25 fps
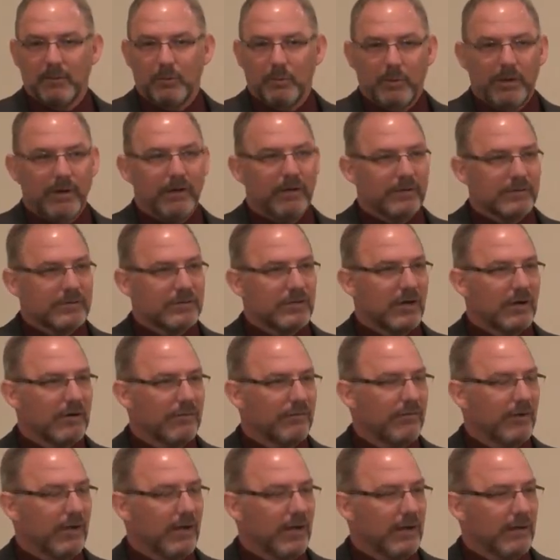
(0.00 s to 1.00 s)
Where is our
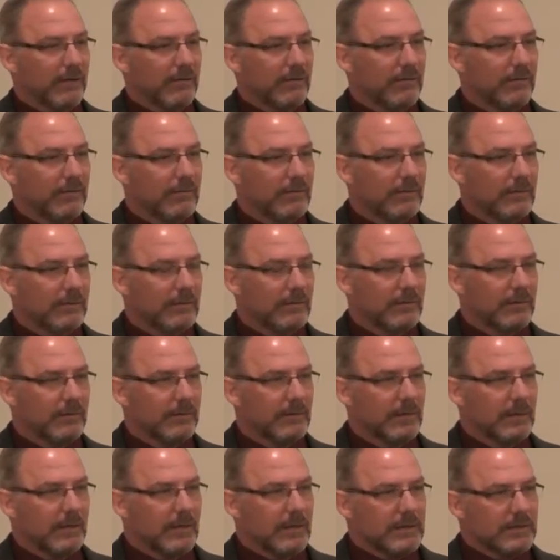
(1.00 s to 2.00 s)
faith?
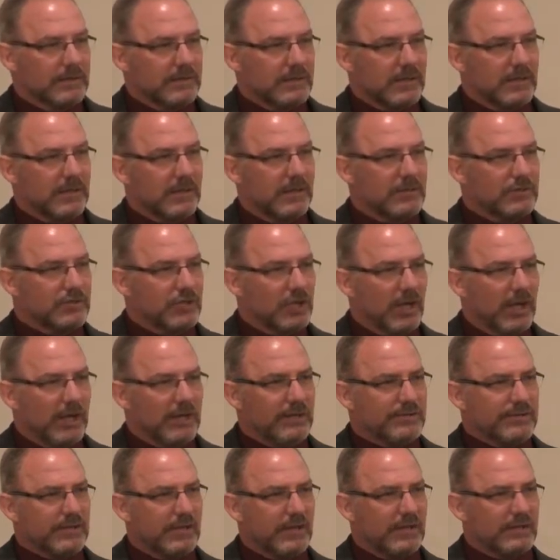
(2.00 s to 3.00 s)
See, in
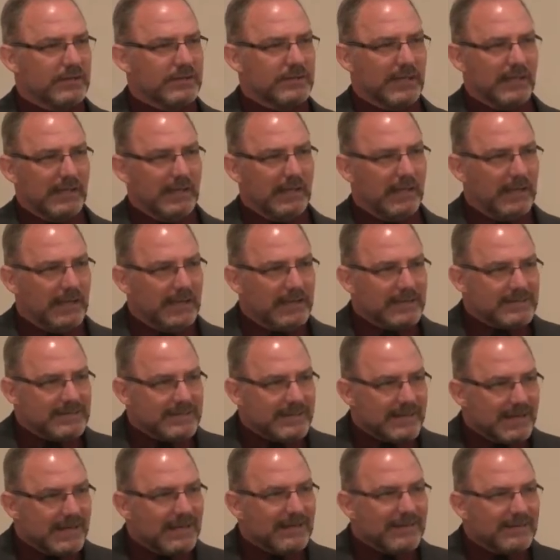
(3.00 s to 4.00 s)
Jesus, he, he
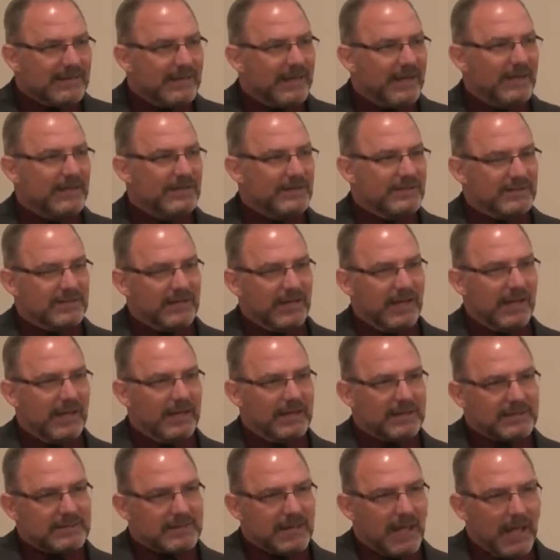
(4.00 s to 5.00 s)
did these
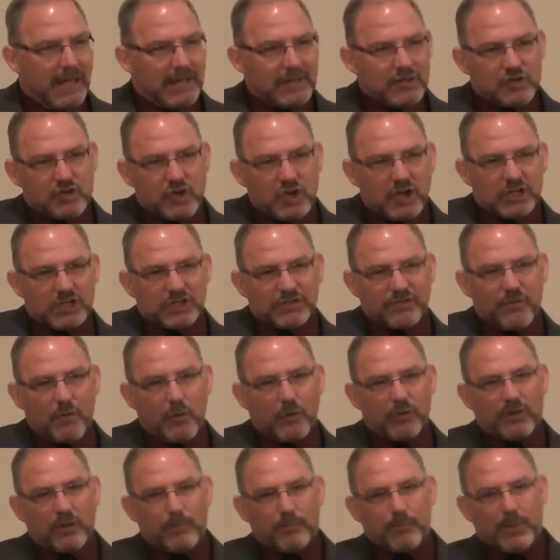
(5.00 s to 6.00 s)
things not just
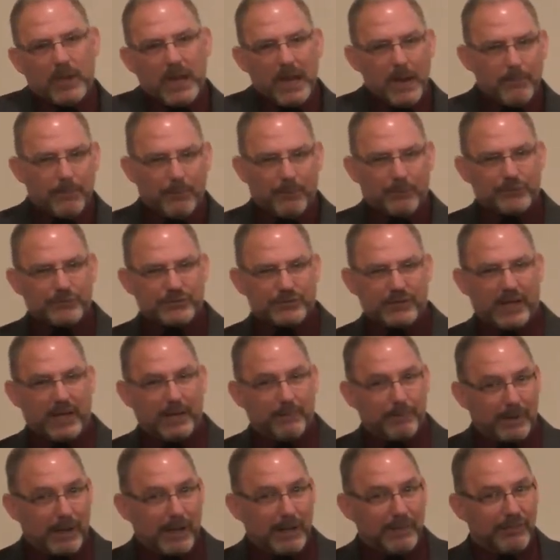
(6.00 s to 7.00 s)
for the people's
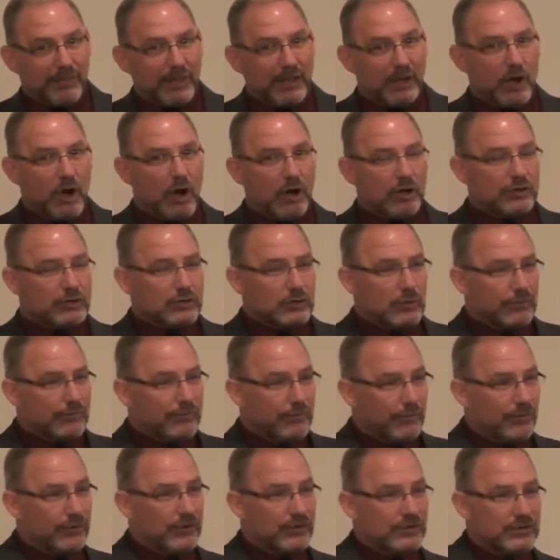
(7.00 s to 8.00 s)
sake, but I think also
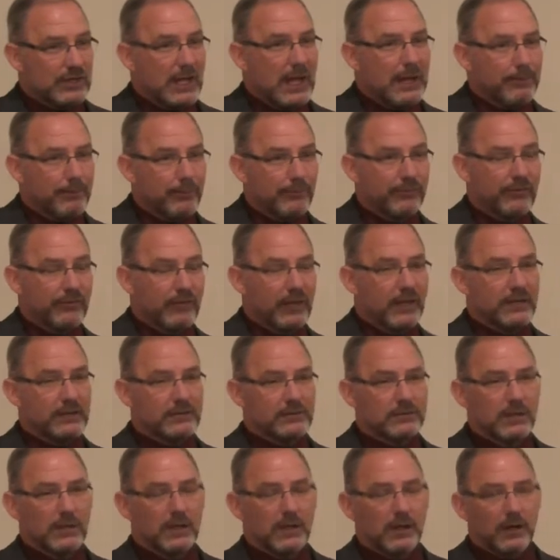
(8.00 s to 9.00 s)
for the disciples'
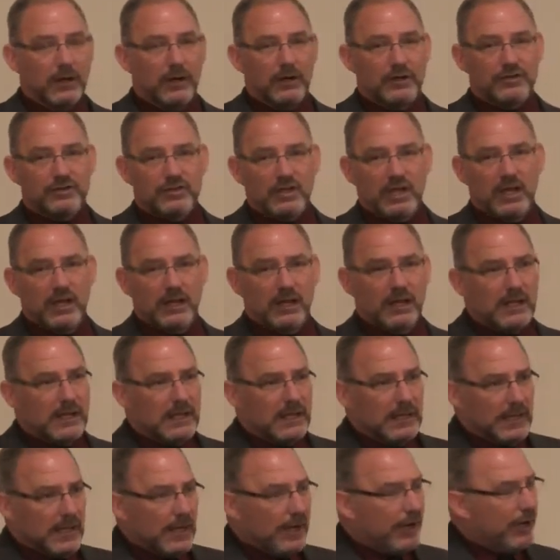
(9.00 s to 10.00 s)
things or sake.
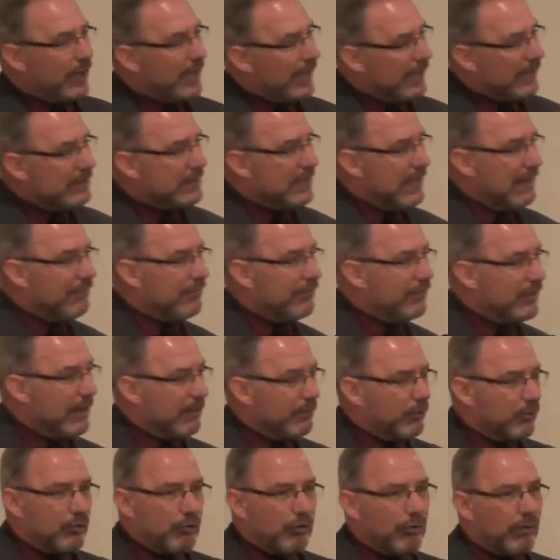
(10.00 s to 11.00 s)
Here he had given
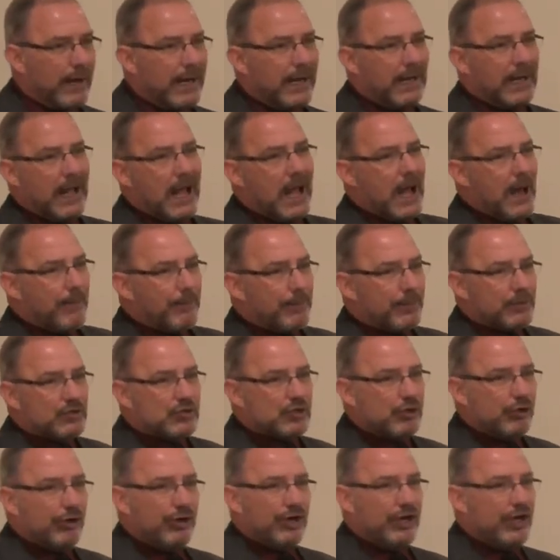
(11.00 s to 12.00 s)
them great
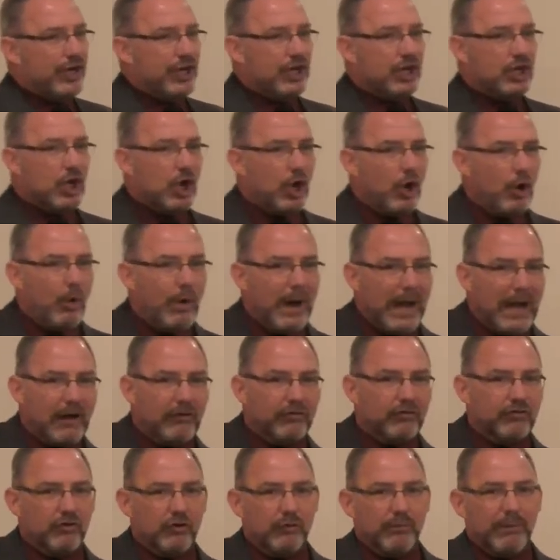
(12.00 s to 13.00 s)
opportunity to go
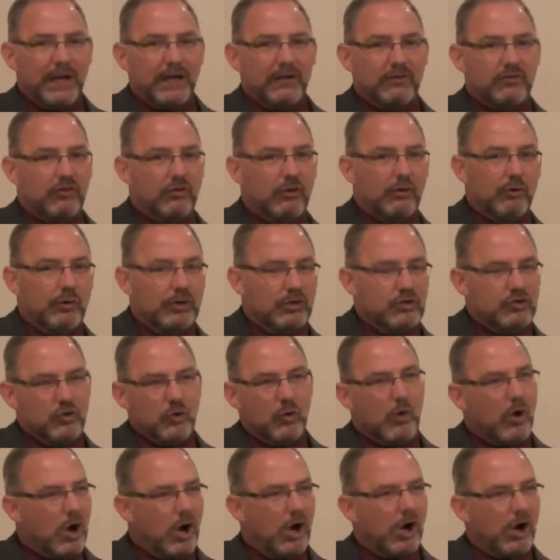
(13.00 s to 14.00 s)
out two by two and
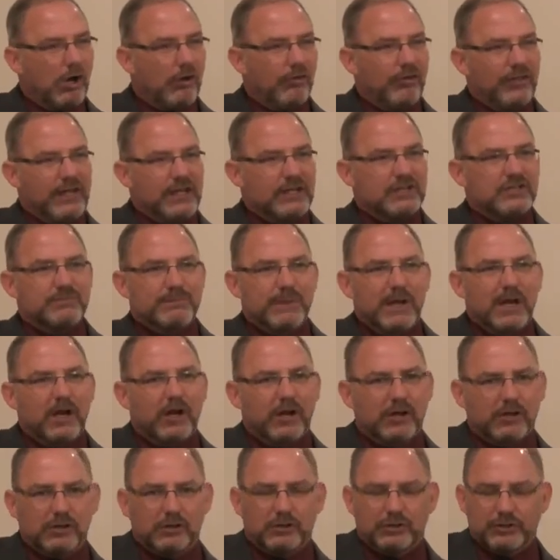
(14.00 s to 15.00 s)
do all these
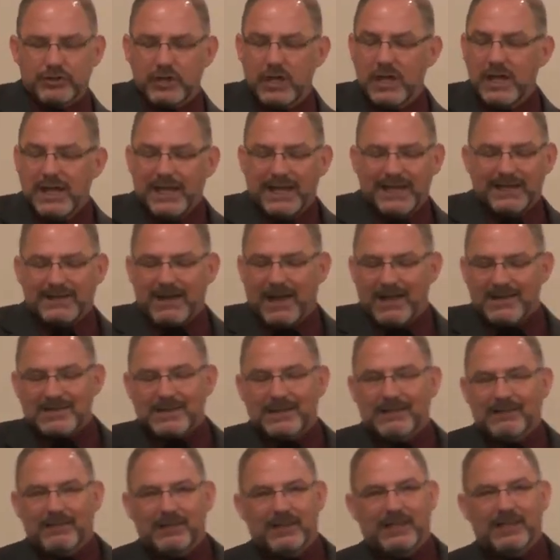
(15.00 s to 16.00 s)
miracles. It
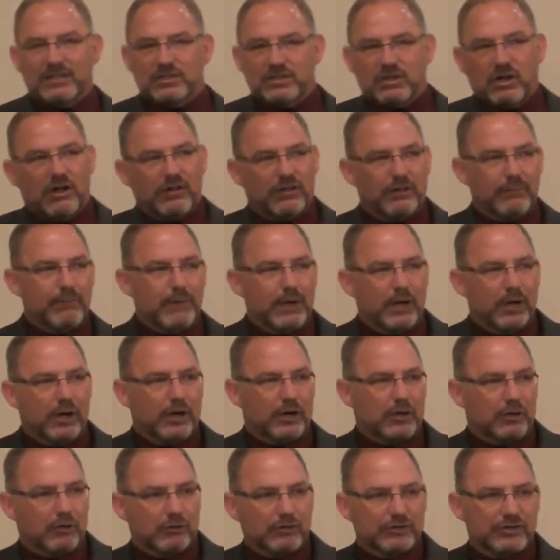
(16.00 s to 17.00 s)
doesn't list all the
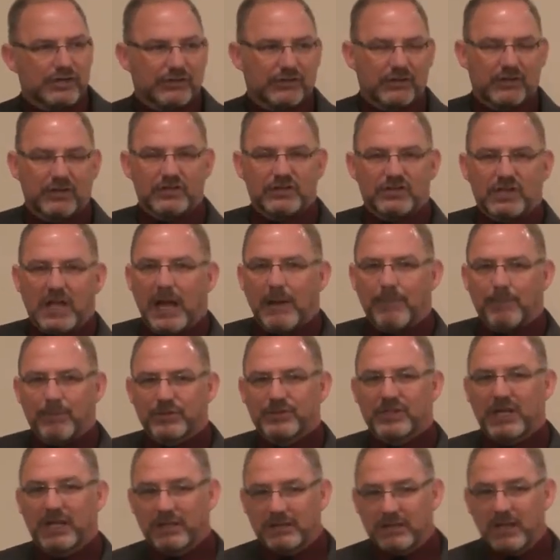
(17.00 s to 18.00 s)
miracles that the
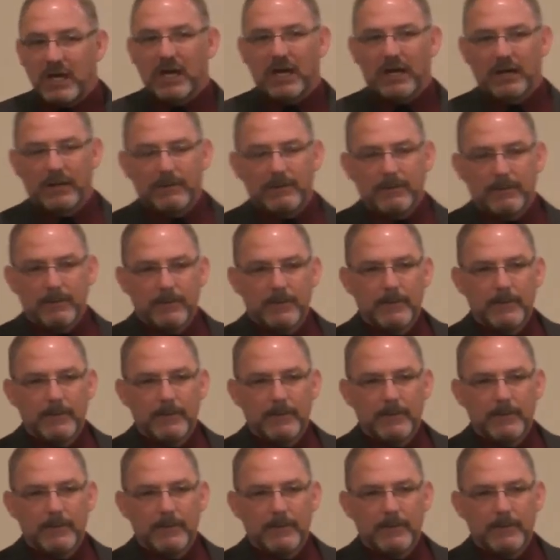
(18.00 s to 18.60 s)
disciples had done.